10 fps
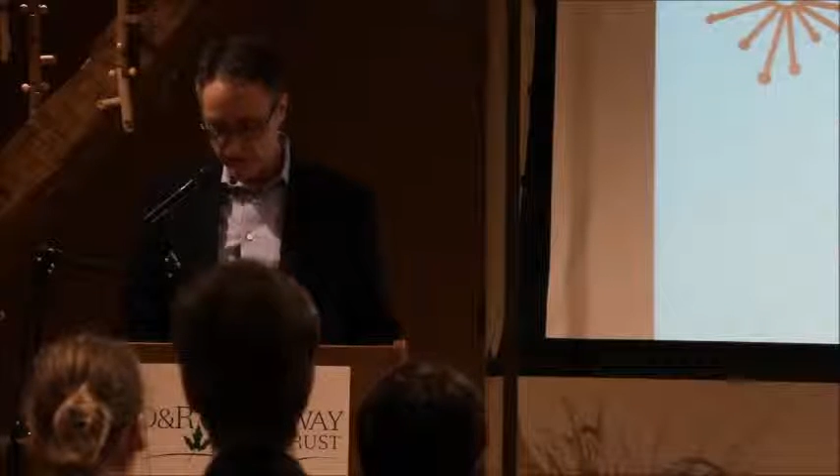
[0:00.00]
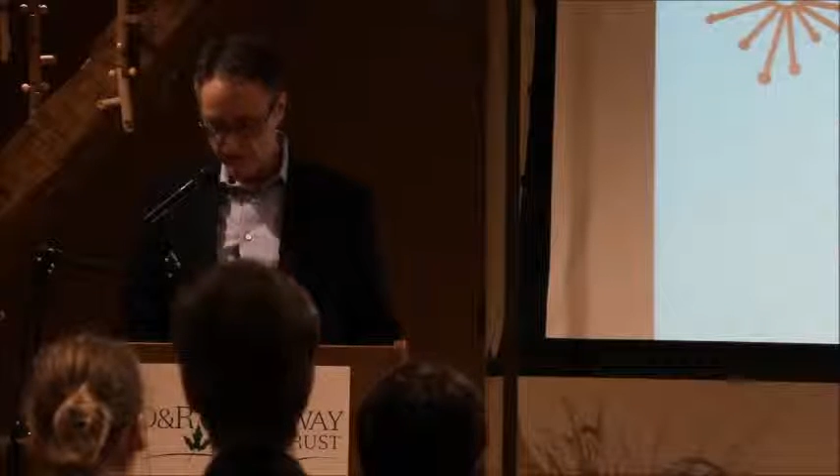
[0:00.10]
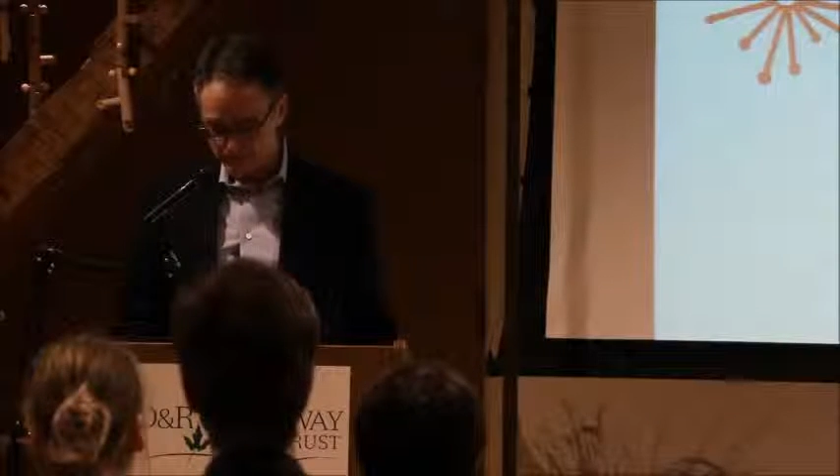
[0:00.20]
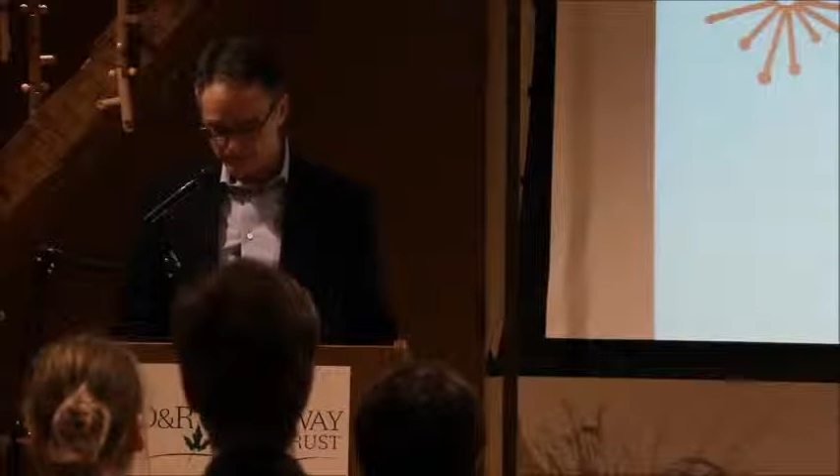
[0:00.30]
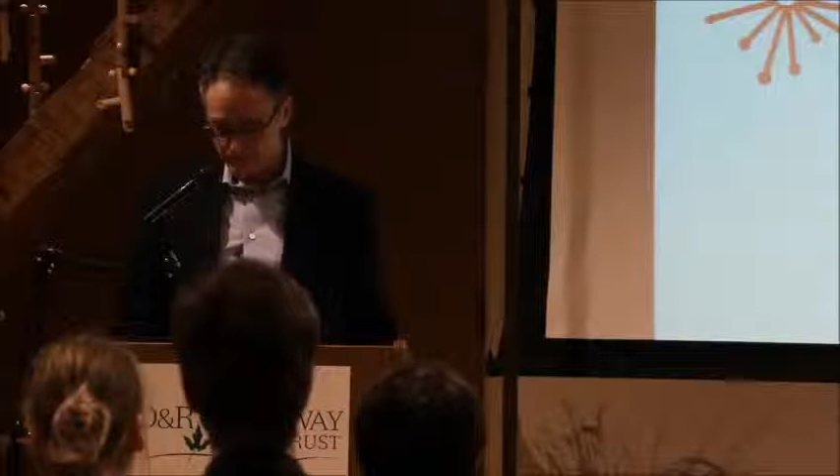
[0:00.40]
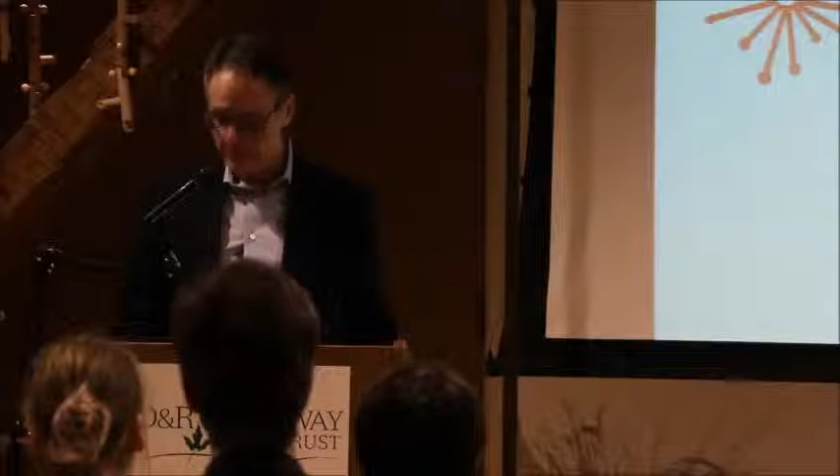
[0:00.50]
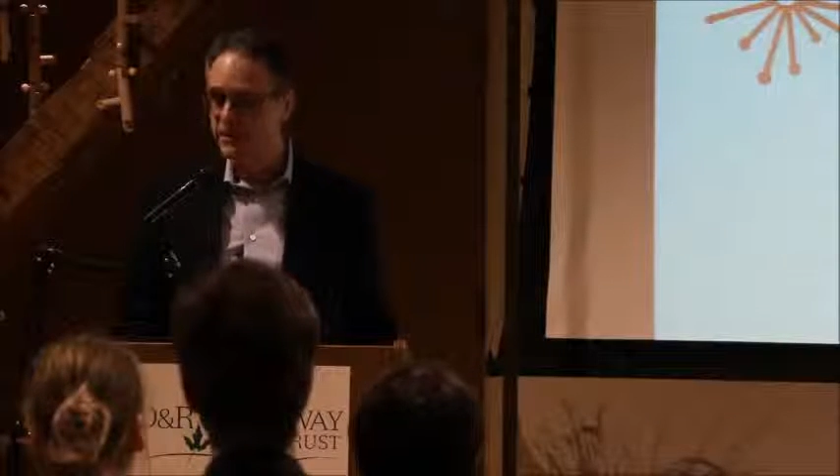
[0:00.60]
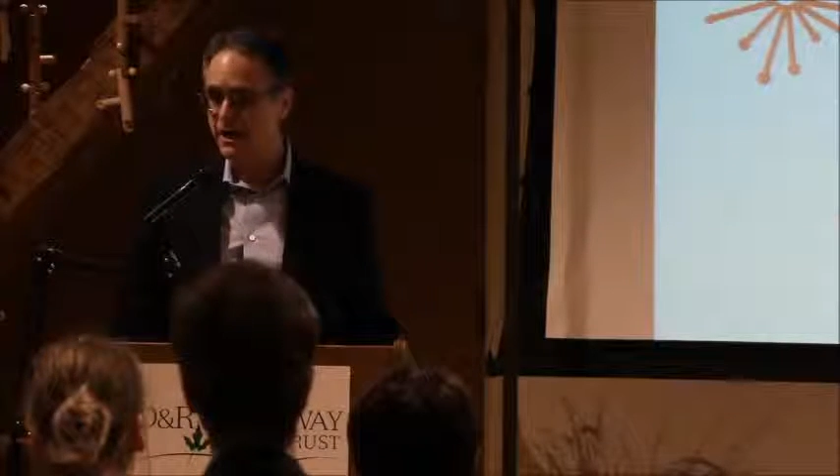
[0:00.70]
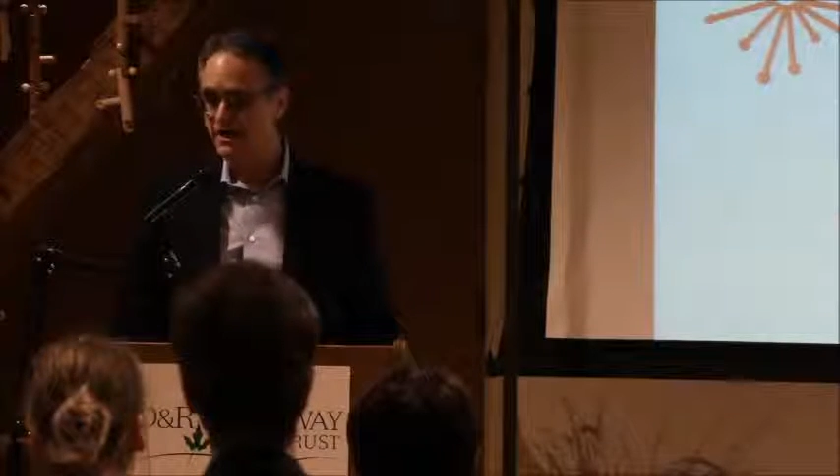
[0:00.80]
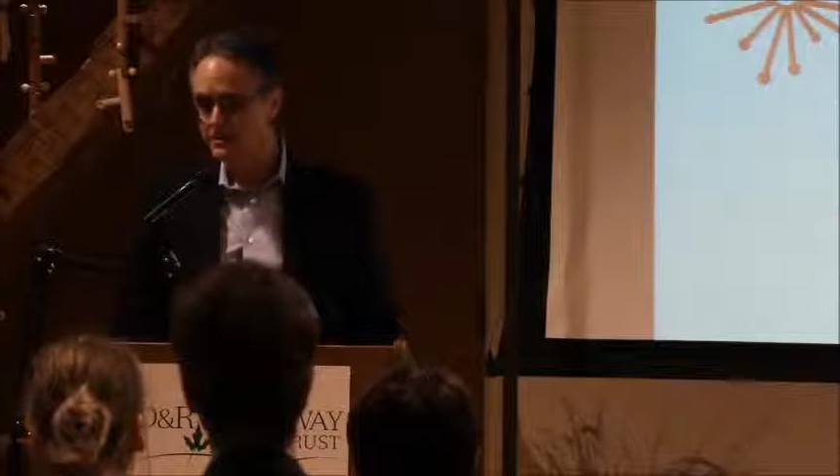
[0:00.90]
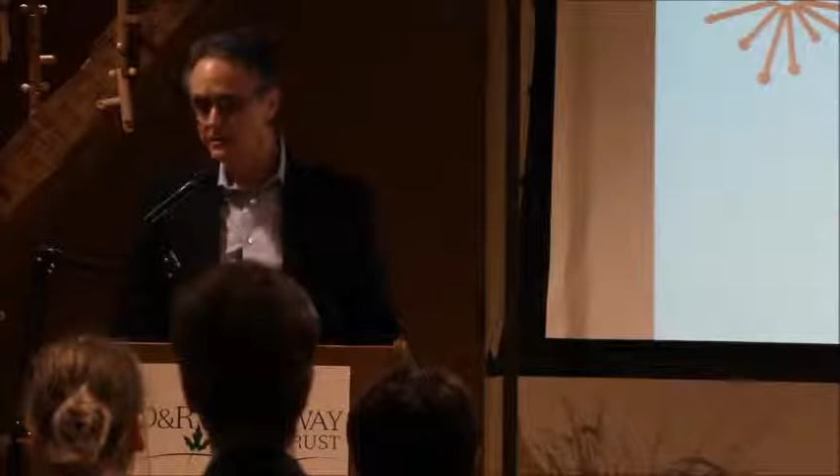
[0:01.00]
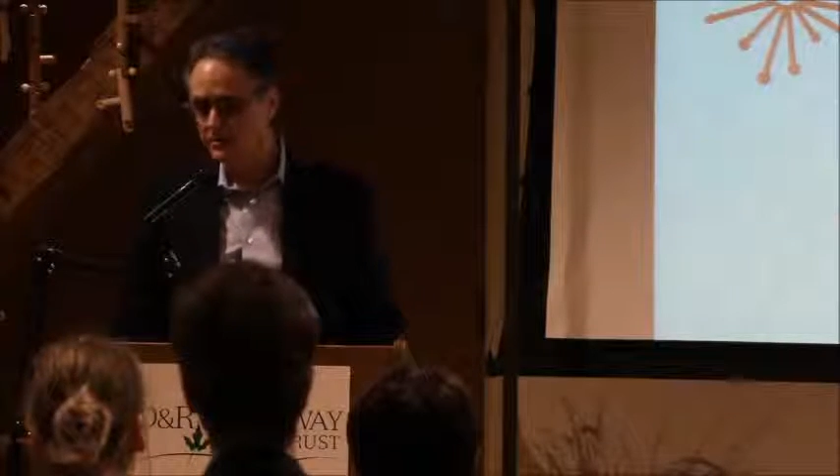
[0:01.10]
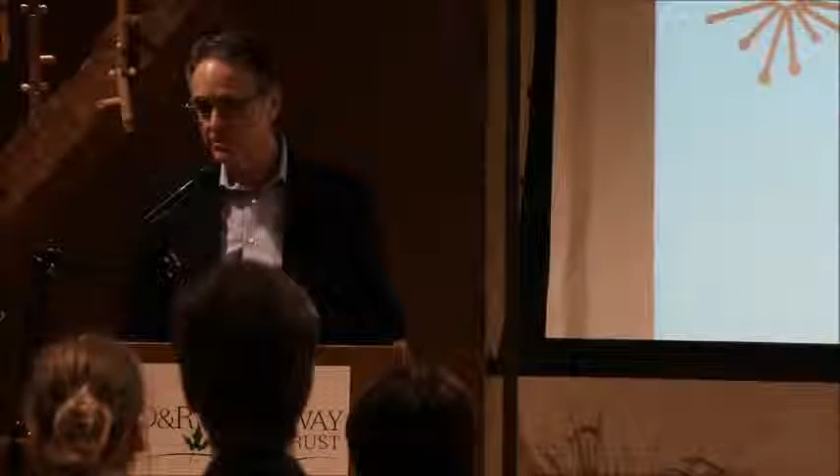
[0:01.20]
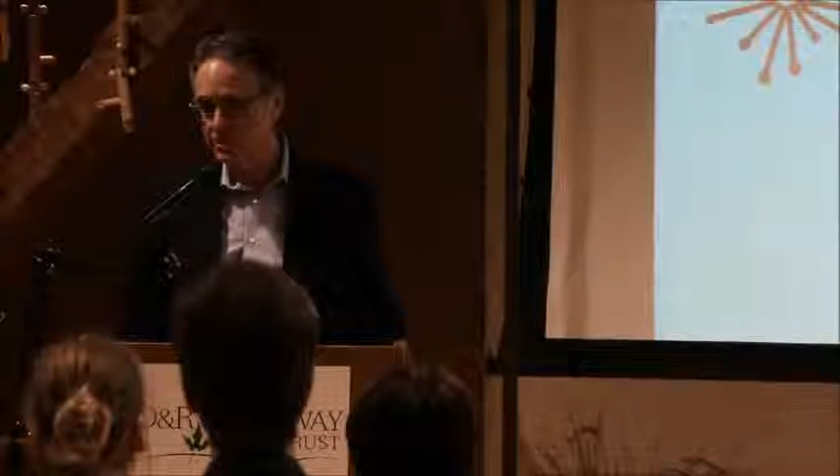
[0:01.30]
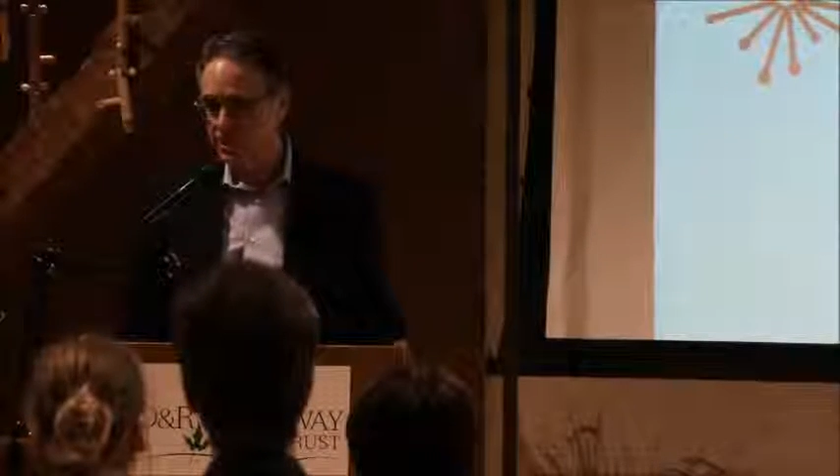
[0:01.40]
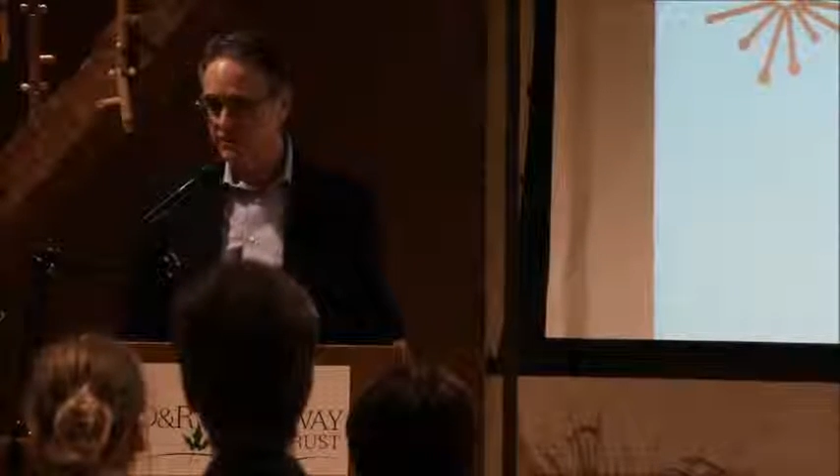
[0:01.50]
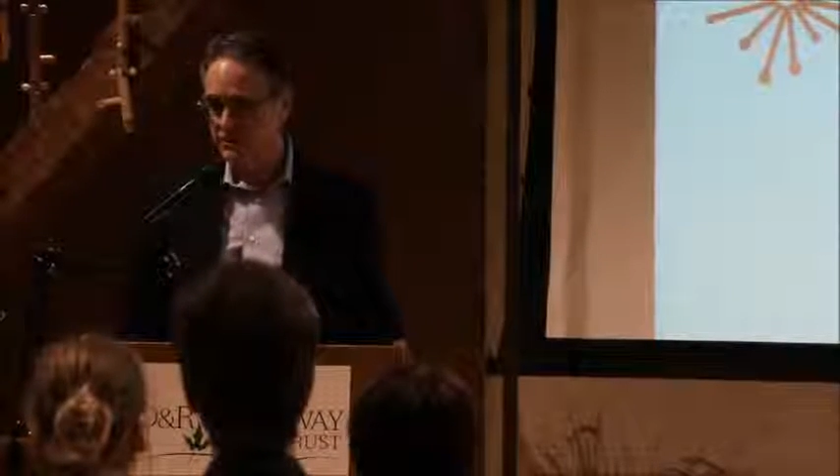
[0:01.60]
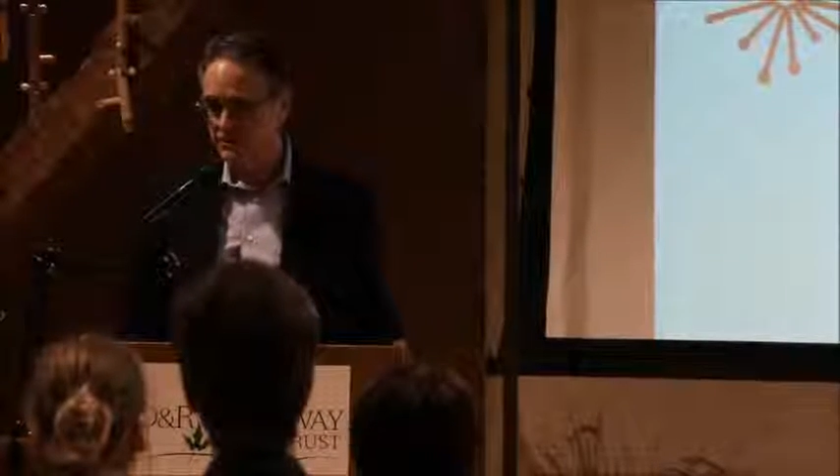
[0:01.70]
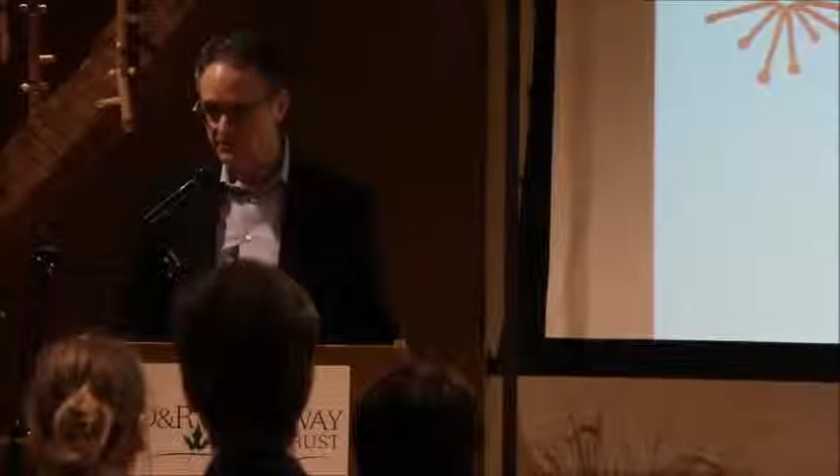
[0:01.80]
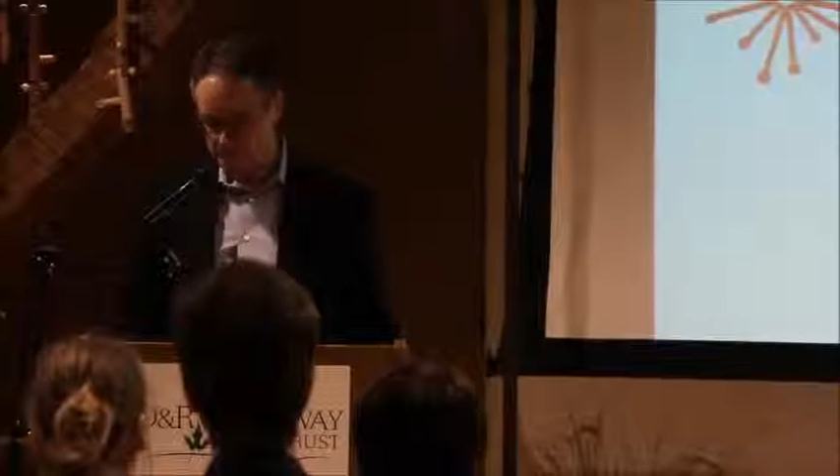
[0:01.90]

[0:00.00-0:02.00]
was not matching the reality of